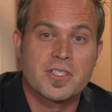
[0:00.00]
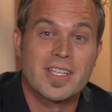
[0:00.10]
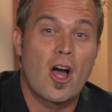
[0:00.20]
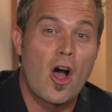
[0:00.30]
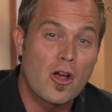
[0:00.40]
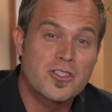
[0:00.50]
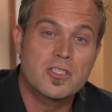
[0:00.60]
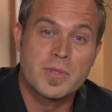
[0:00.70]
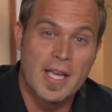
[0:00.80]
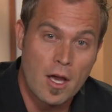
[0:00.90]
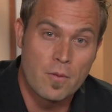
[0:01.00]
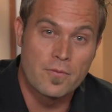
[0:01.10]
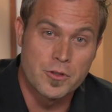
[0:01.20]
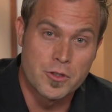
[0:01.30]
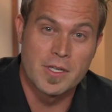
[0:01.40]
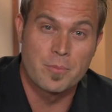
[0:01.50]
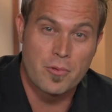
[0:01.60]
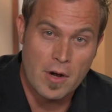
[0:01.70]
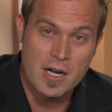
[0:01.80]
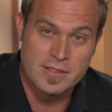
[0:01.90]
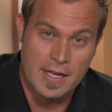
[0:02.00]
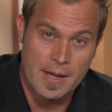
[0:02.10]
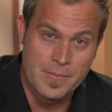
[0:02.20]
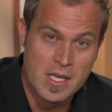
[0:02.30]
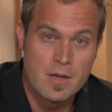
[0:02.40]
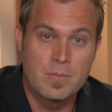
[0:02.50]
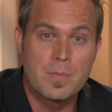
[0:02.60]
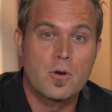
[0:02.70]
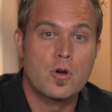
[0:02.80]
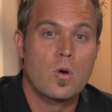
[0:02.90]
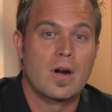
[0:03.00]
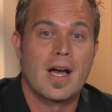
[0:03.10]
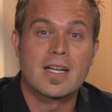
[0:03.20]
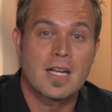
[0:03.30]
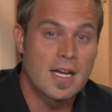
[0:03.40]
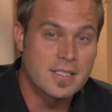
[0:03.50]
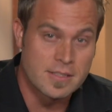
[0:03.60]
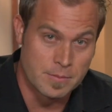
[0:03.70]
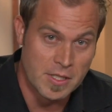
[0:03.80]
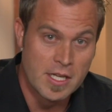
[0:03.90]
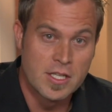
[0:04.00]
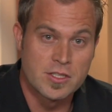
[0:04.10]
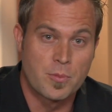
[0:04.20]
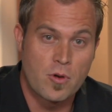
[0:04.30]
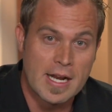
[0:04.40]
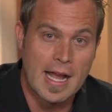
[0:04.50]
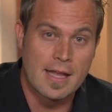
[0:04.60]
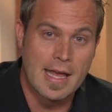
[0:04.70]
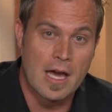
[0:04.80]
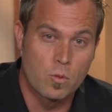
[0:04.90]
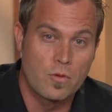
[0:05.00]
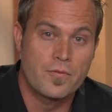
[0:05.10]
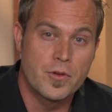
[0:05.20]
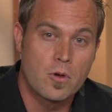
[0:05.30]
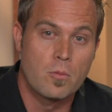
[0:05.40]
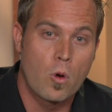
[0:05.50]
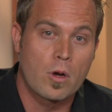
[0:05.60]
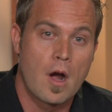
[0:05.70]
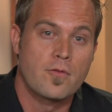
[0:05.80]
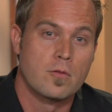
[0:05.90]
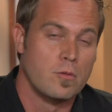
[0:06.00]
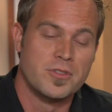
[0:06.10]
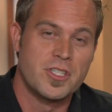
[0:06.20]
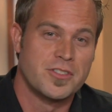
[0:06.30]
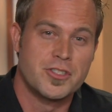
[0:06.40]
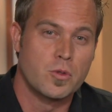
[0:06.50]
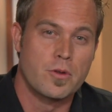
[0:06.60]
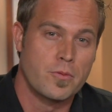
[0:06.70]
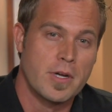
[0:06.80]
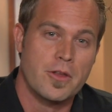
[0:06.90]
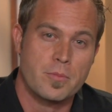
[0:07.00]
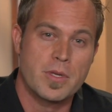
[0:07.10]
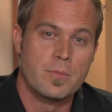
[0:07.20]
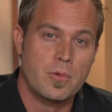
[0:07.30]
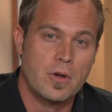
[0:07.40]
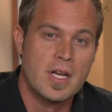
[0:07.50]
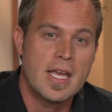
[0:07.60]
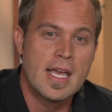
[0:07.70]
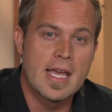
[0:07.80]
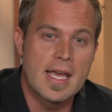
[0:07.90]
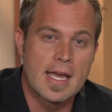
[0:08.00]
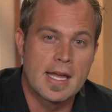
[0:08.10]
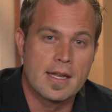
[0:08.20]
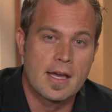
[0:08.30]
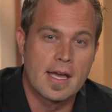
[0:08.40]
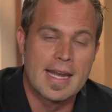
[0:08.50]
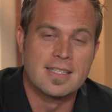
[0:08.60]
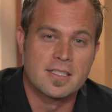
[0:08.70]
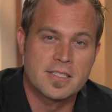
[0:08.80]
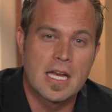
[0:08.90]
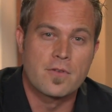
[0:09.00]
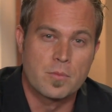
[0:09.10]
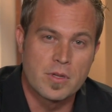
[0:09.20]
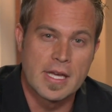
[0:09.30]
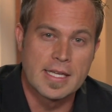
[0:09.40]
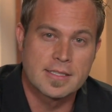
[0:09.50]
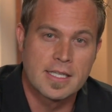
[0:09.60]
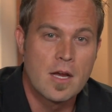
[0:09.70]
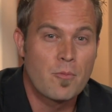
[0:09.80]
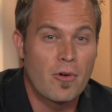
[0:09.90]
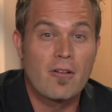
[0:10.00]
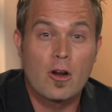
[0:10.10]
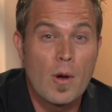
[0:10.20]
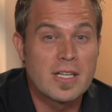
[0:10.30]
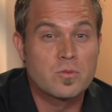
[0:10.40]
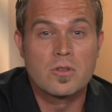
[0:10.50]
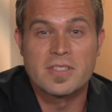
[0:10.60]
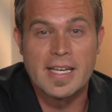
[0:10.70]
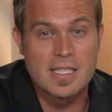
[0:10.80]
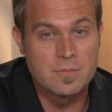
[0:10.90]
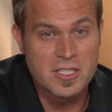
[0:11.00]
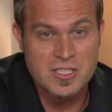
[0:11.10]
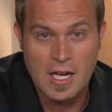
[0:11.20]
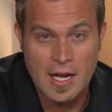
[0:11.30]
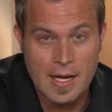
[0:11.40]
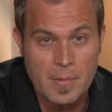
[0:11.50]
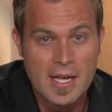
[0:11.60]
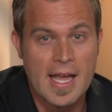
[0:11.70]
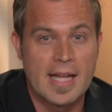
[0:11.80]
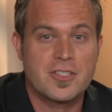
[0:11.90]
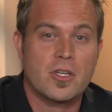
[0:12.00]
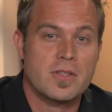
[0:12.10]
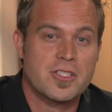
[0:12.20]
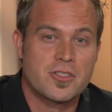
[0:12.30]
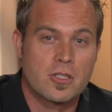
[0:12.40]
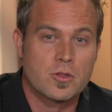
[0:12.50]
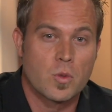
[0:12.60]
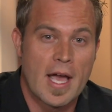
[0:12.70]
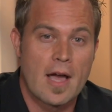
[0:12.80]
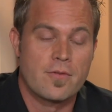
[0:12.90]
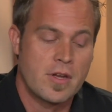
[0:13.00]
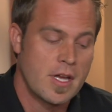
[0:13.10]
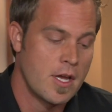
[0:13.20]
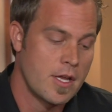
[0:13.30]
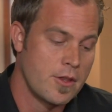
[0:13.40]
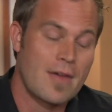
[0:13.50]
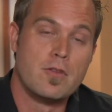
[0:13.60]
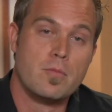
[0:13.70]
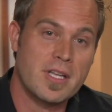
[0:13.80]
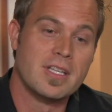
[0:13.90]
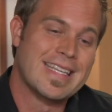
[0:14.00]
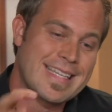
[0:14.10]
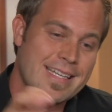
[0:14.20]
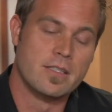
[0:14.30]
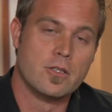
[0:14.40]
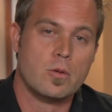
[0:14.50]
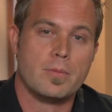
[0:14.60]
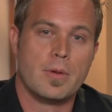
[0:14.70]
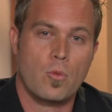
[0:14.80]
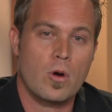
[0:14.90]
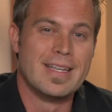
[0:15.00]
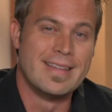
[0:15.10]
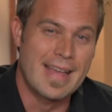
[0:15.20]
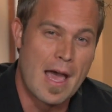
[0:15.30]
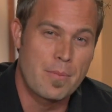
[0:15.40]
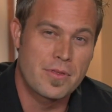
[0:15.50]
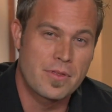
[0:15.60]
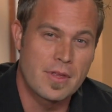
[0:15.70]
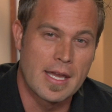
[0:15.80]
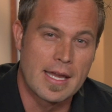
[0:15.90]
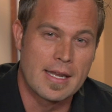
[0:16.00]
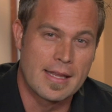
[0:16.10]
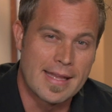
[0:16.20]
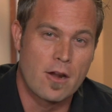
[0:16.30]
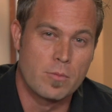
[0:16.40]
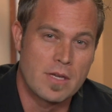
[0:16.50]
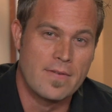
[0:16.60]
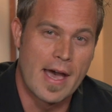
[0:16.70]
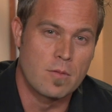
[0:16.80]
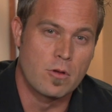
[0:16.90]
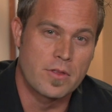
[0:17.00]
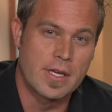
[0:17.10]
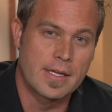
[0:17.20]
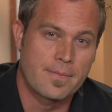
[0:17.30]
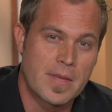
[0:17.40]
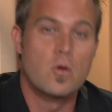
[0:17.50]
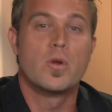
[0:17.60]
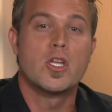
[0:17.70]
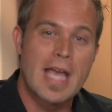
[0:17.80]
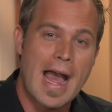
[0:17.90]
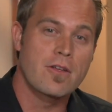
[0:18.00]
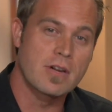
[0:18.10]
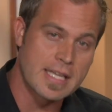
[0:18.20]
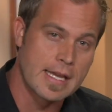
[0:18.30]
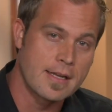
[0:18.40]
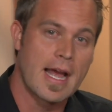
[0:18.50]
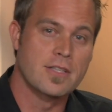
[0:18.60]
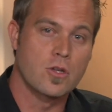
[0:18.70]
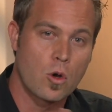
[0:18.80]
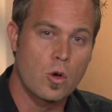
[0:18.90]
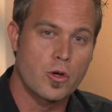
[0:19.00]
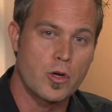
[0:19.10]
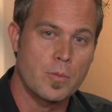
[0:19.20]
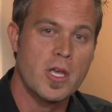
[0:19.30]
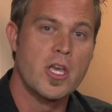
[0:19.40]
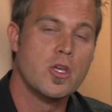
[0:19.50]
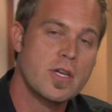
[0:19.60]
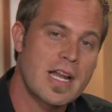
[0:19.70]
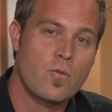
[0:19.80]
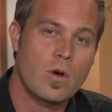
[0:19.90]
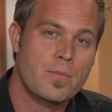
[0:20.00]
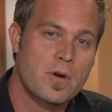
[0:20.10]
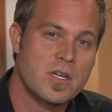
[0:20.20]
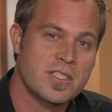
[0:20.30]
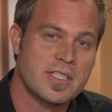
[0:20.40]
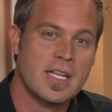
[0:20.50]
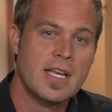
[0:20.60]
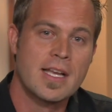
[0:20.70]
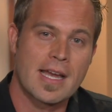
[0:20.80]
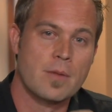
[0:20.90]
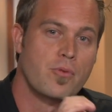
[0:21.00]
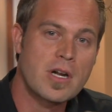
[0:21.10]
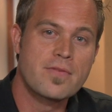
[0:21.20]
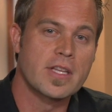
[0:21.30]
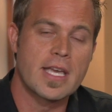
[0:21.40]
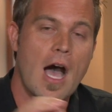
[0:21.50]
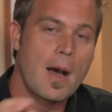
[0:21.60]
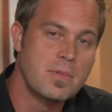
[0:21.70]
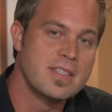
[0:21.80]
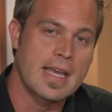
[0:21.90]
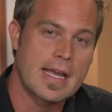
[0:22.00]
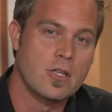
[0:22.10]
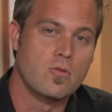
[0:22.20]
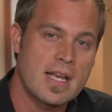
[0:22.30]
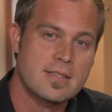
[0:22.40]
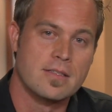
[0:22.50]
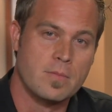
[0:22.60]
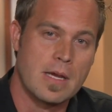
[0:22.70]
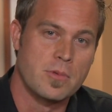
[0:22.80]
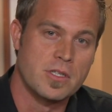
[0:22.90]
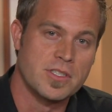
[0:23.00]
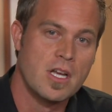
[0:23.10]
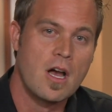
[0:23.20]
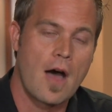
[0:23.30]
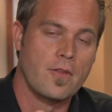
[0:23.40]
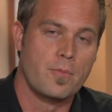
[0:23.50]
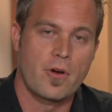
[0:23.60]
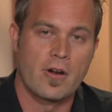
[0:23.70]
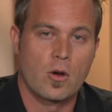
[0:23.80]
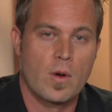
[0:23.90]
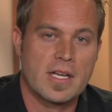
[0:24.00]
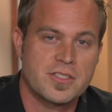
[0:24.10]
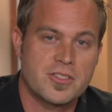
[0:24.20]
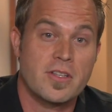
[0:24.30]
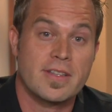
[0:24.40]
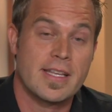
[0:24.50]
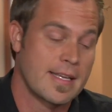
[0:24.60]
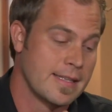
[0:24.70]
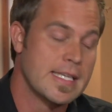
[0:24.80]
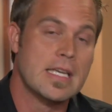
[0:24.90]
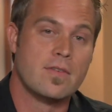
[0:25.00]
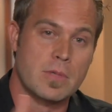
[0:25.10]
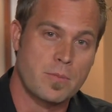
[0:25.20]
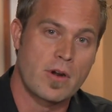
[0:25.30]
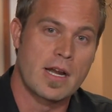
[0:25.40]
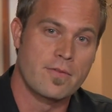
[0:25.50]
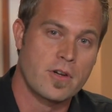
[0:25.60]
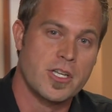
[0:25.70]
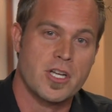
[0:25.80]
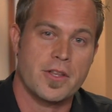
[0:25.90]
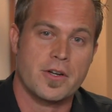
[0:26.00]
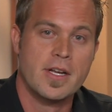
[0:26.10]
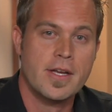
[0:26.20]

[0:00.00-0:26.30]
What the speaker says: can also be helpful during a prayer time. People who are unaccustomed to praying out loud will feel more comfortable with just 2 or 3 other people. And it's a safer place. Prayer requests won't take as much time, and so these circles they'll have the ability to get in a little bit more depth, and that'll be a valuable thing. And then when you gather again as a whole group, you can have one person kind of briefly update the rest of the members on the prayer request so that they can leave and be praying for each other